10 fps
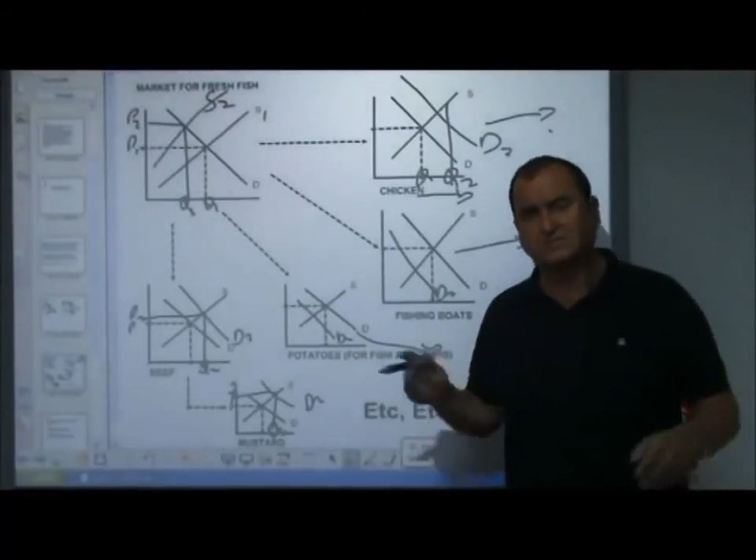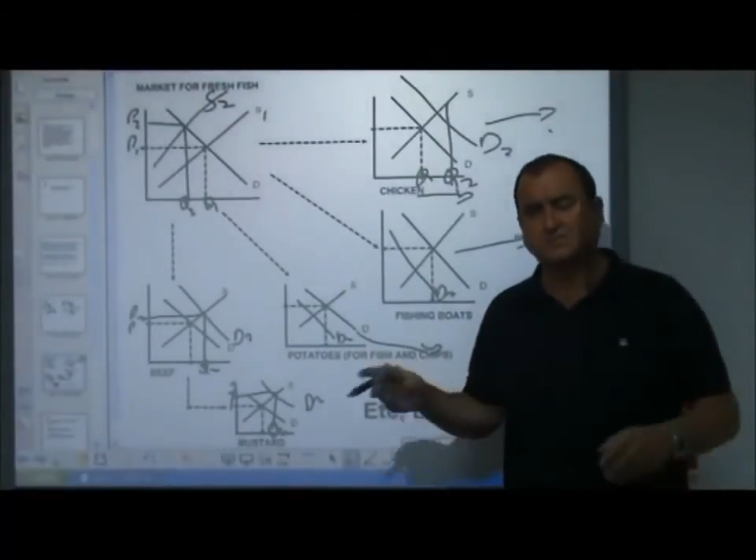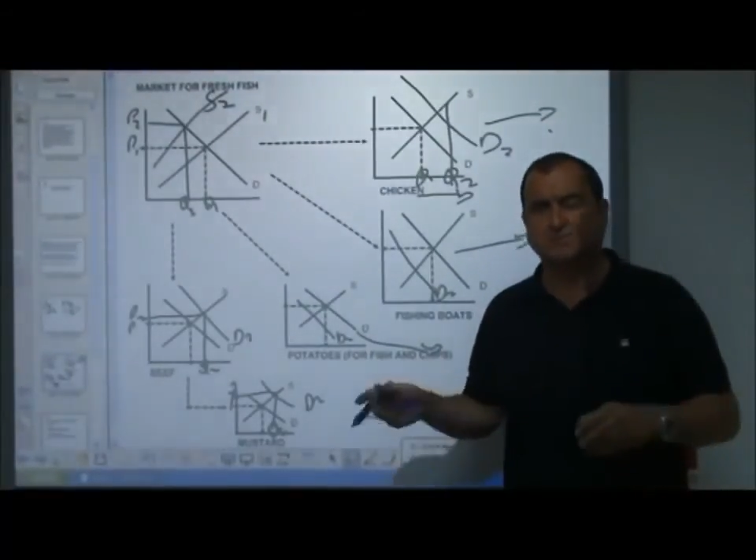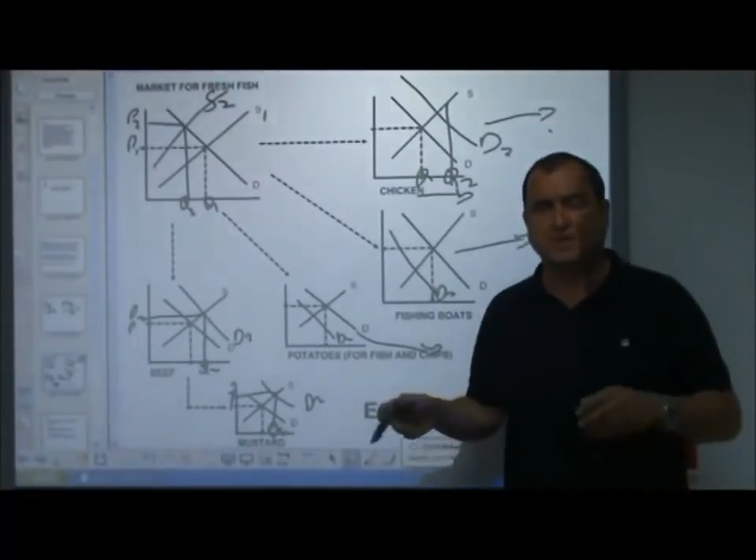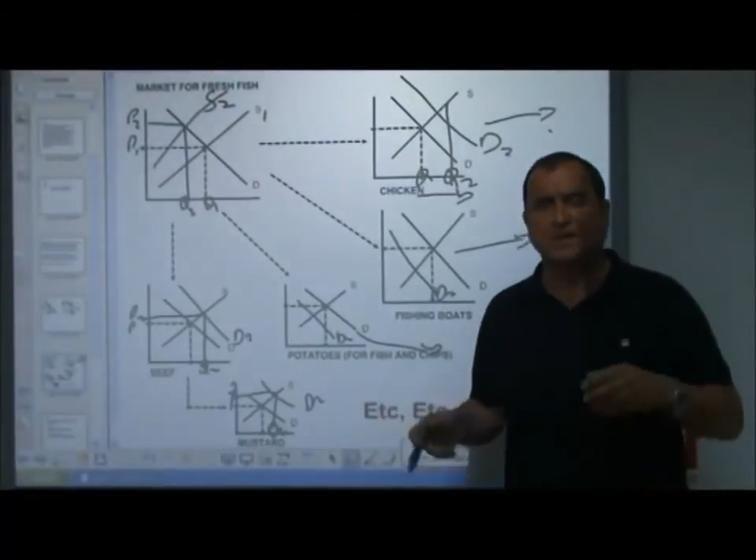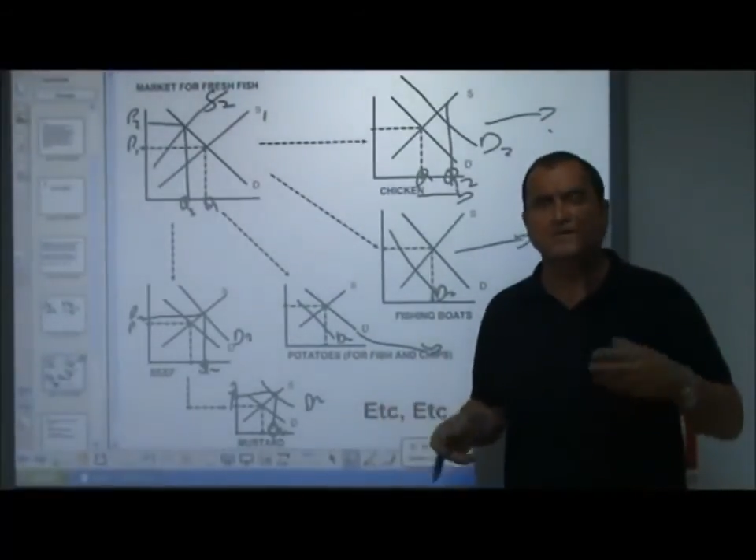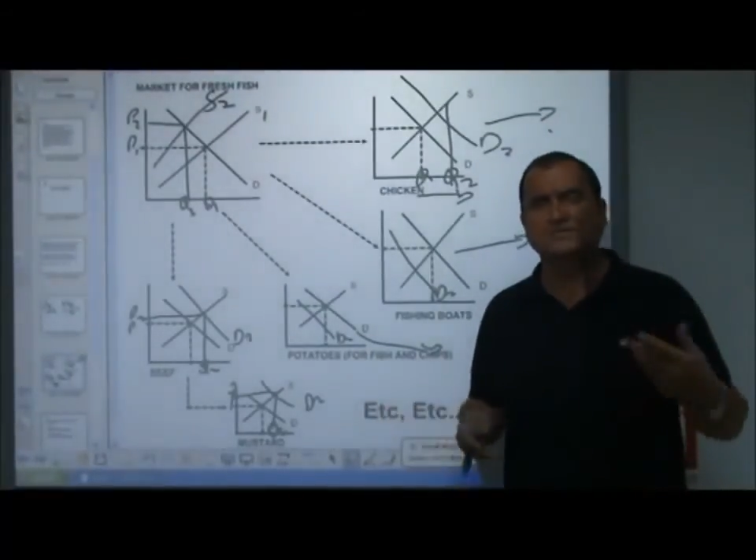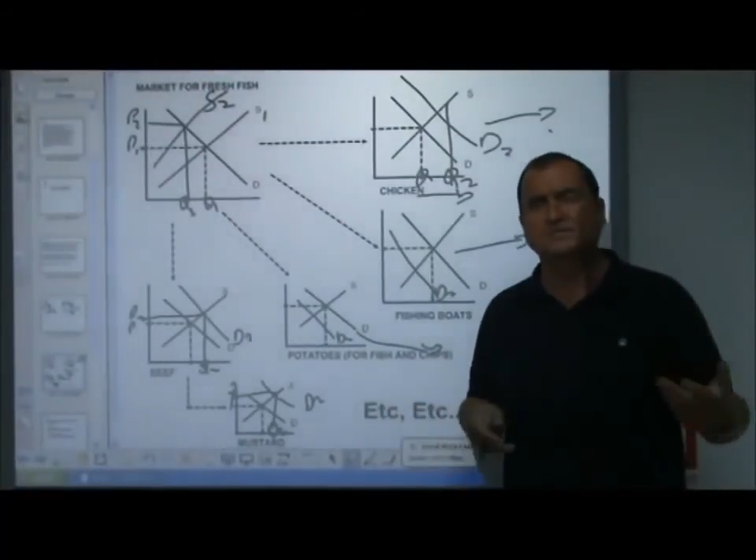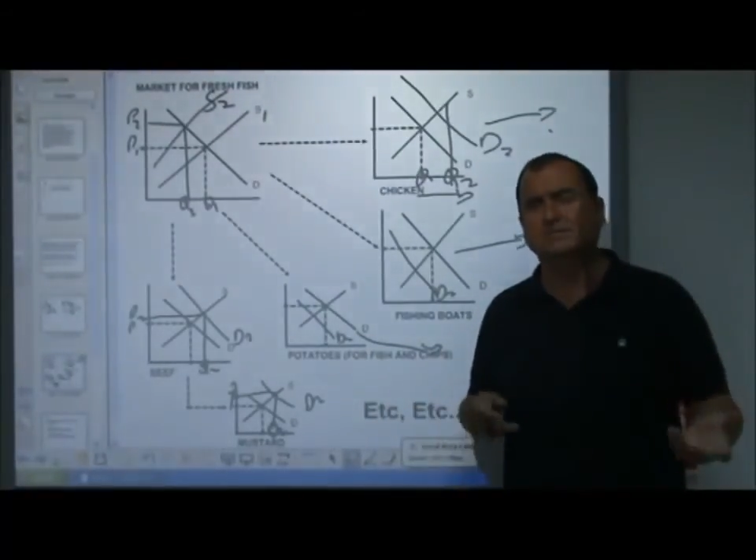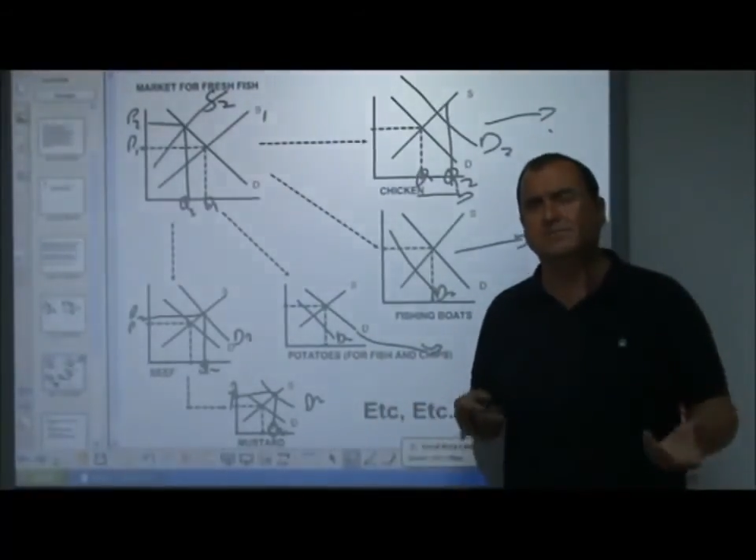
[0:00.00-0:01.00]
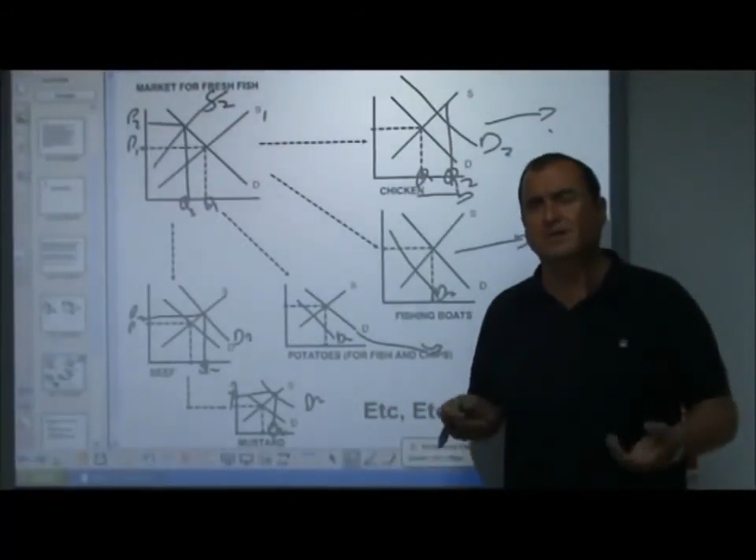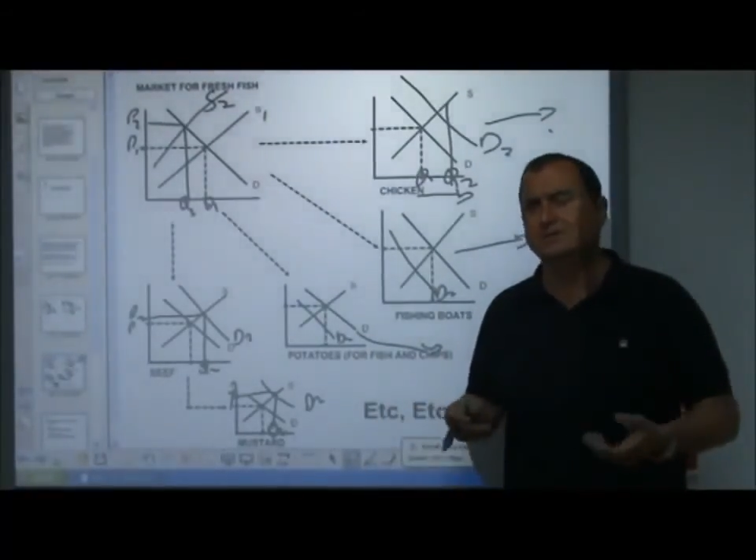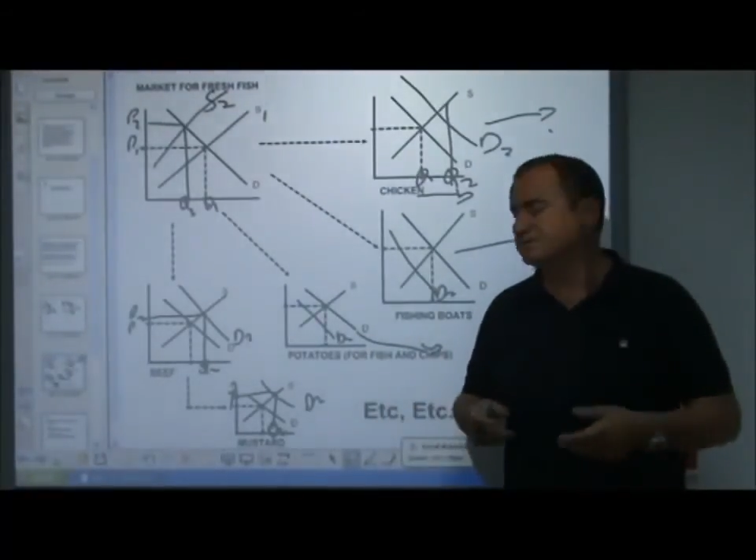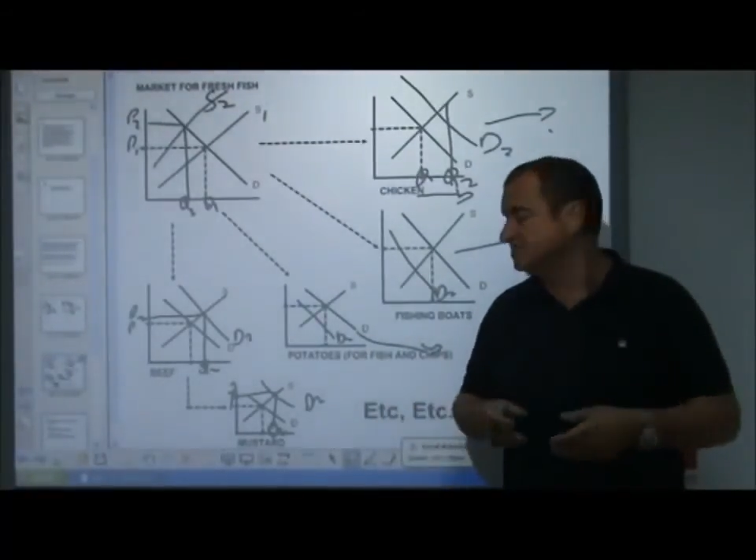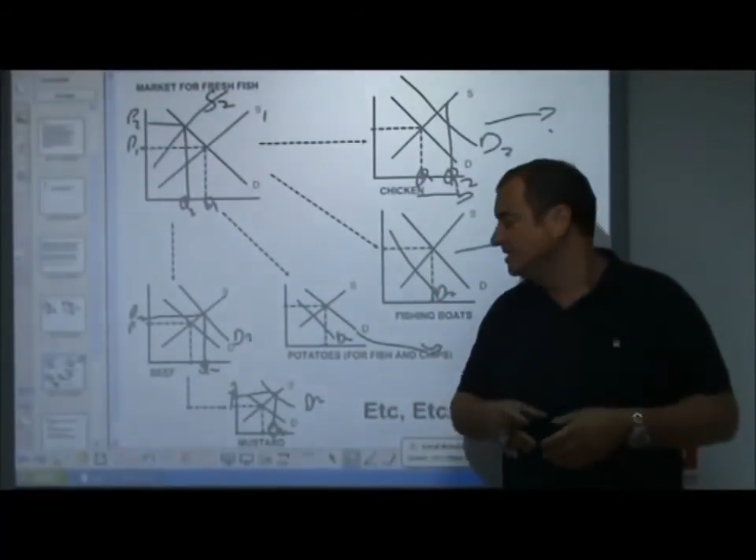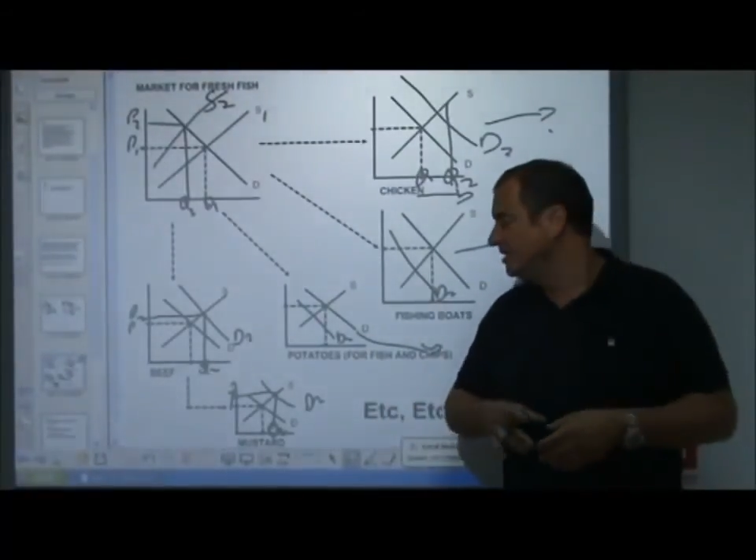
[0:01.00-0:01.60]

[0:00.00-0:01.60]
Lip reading: suppliers and demanders